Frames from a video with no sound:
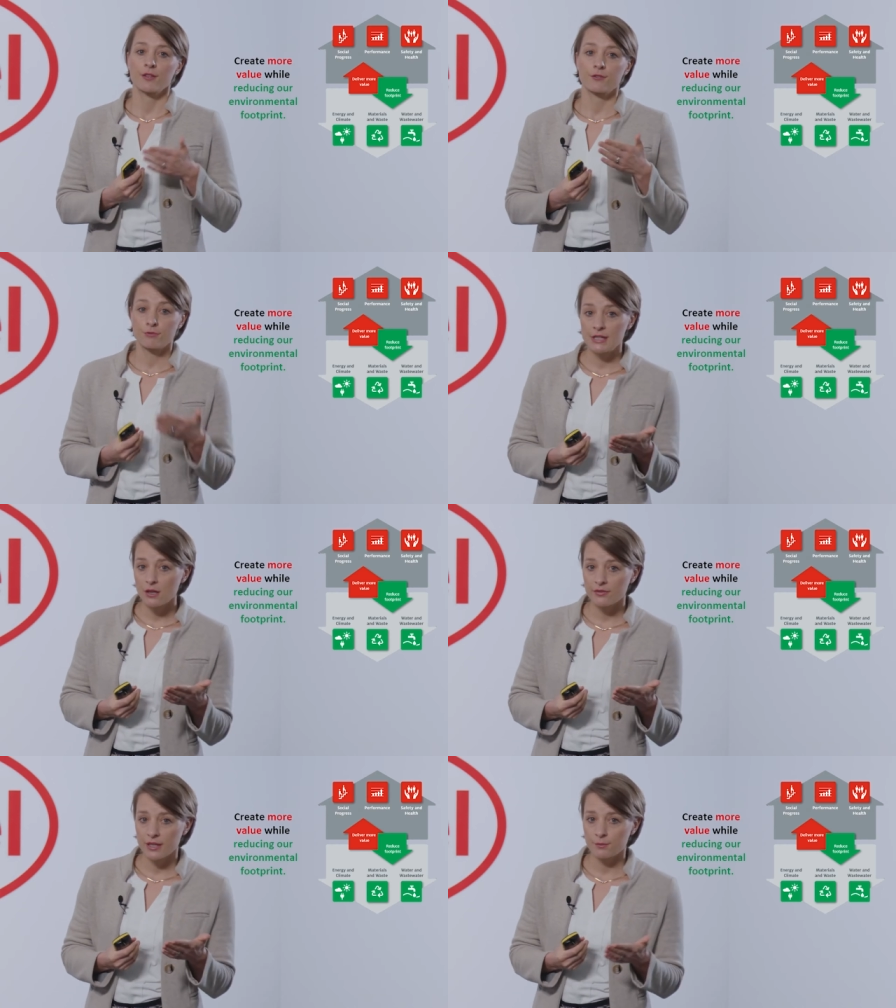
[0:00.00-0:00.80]
3
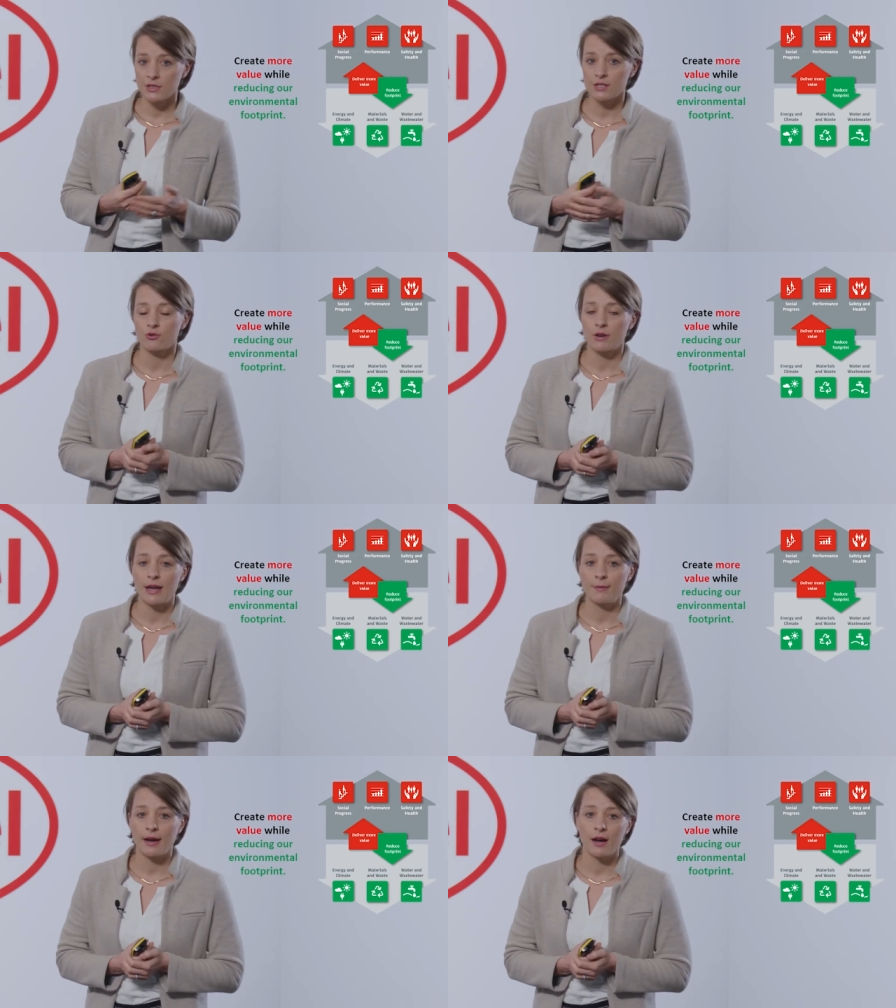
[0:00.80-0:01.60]
of them
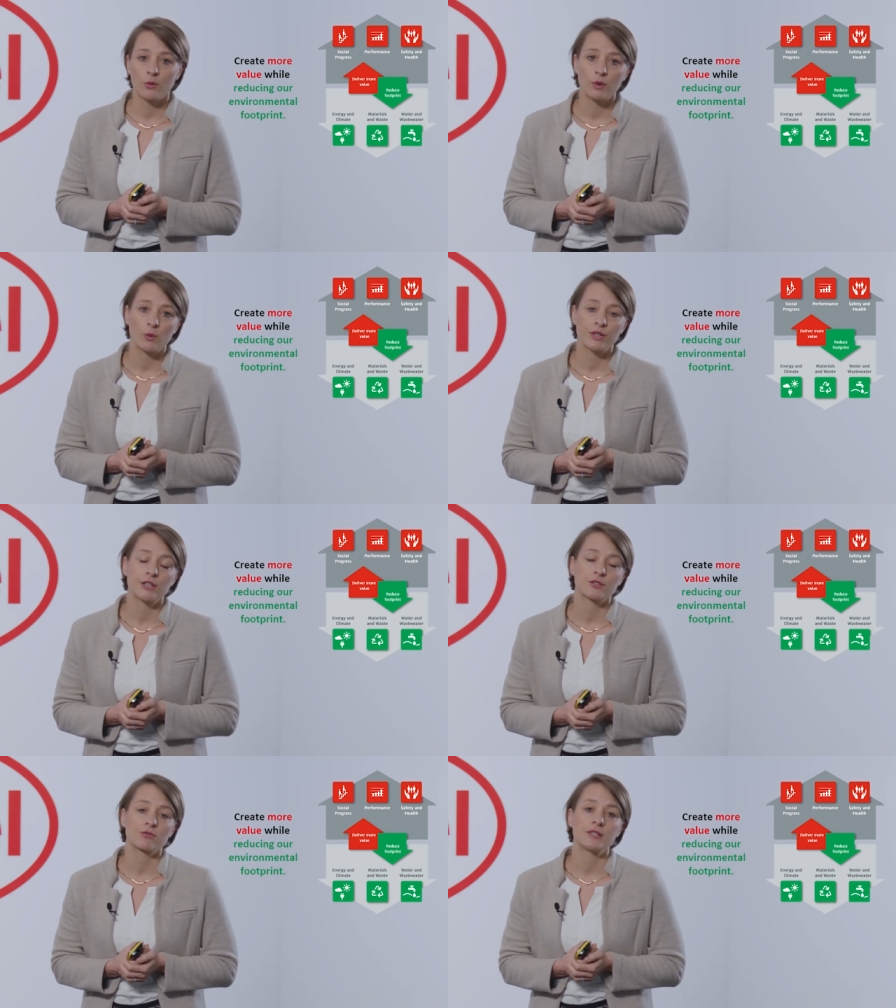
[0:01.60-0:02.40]
describe how we want to
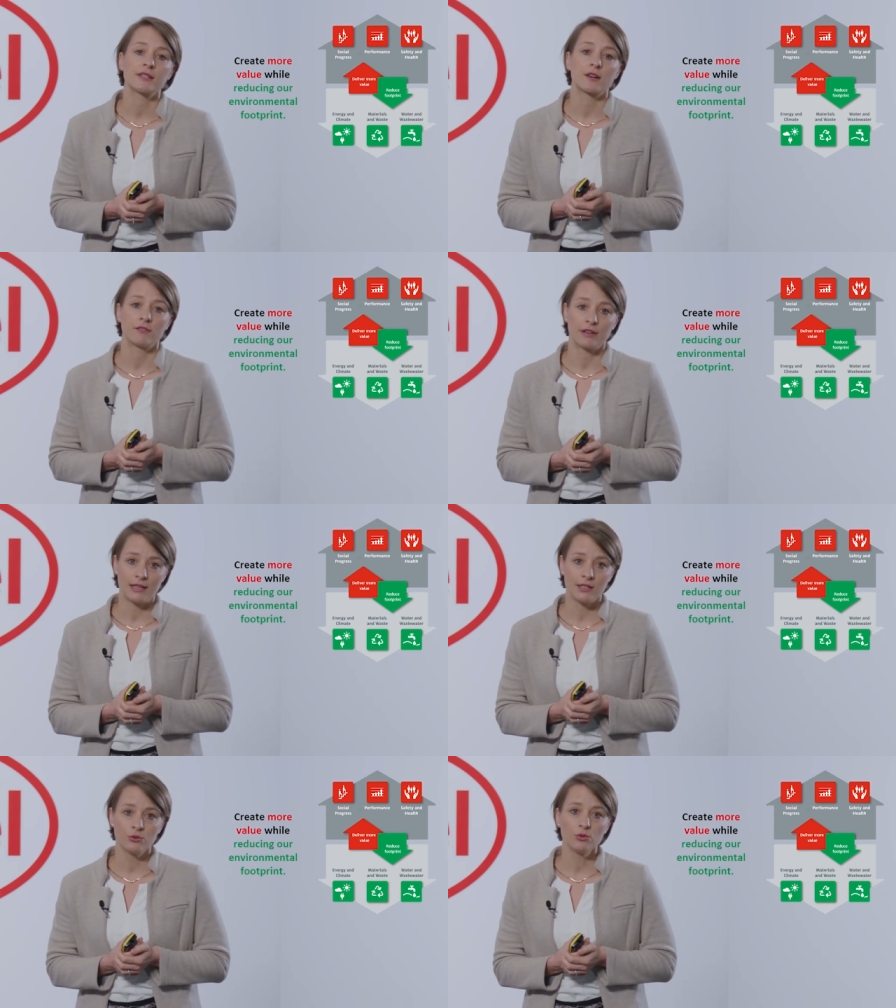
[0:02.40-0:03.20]
increase our
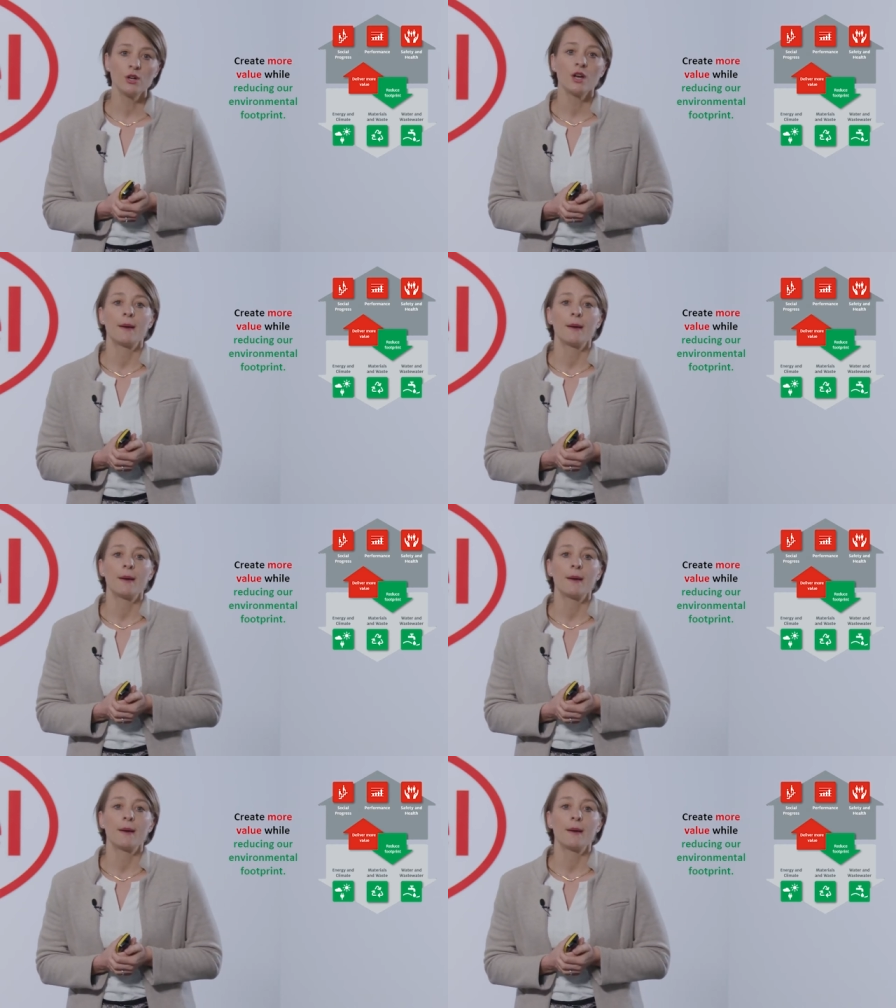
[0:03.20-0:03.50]
value